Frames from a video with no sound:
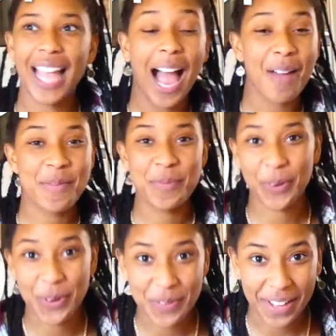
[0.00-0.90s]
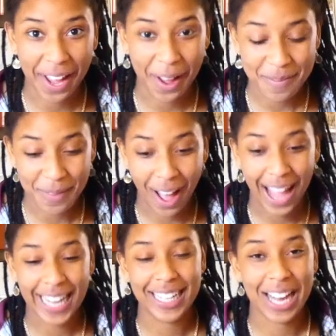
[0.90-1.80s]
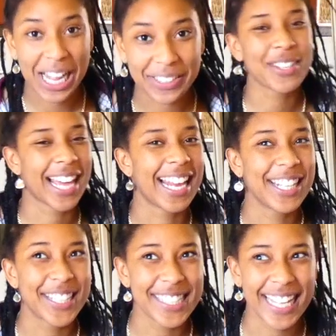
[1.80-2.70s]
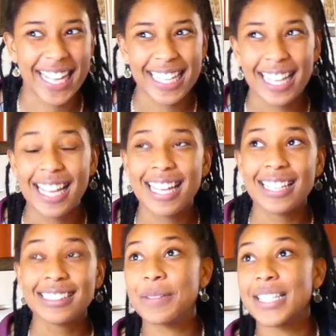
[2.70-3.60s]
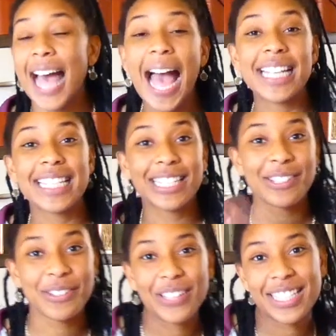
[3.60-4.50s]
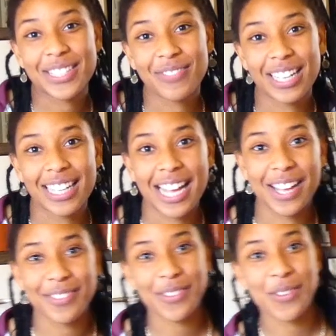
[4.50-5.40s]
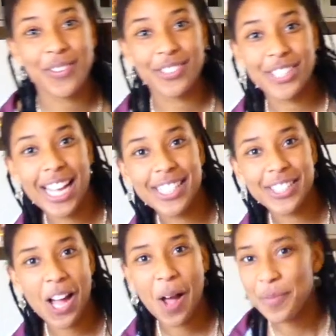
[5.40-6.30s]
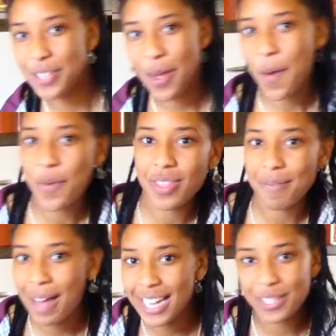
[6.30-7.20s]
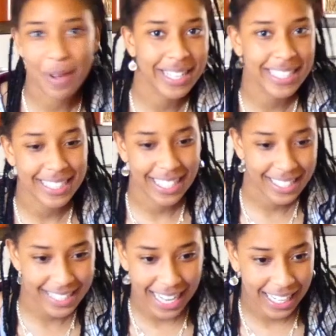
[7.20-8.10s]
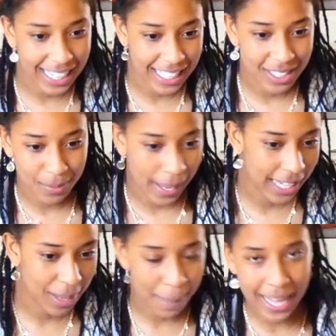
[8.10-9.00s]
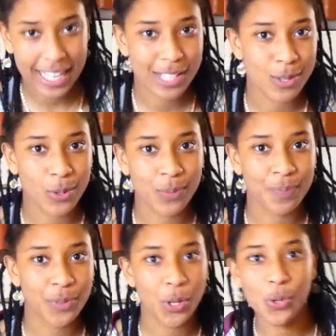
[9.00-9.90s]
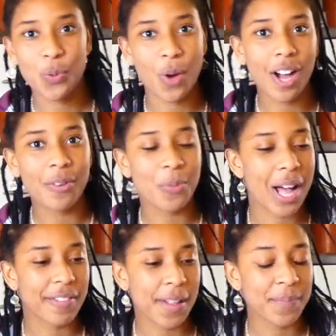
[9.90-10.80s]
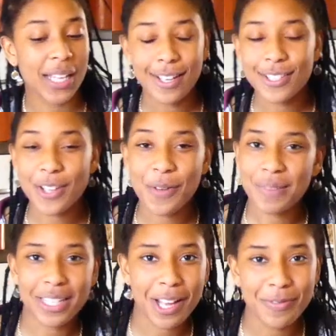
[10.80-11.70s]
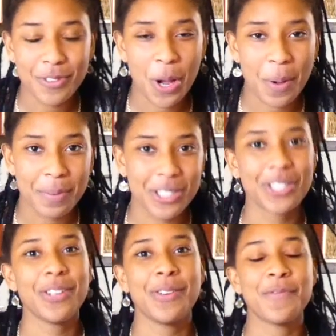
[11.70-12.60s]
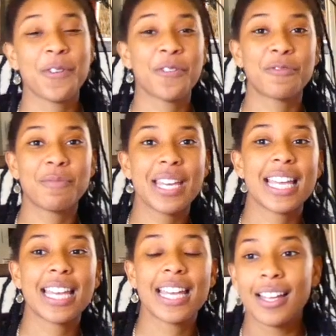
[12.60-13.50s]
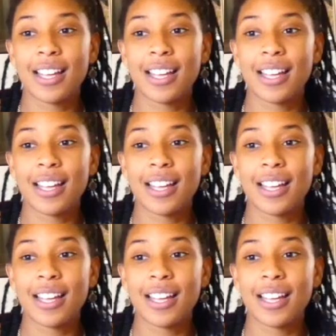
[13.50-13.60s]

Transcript: I'm improving my life, what that looks like. Just adding new things to my life or changing up, you know, the mad 20s they say, like it's when you make your who you are, whatever. So my life glow up is just going to involve me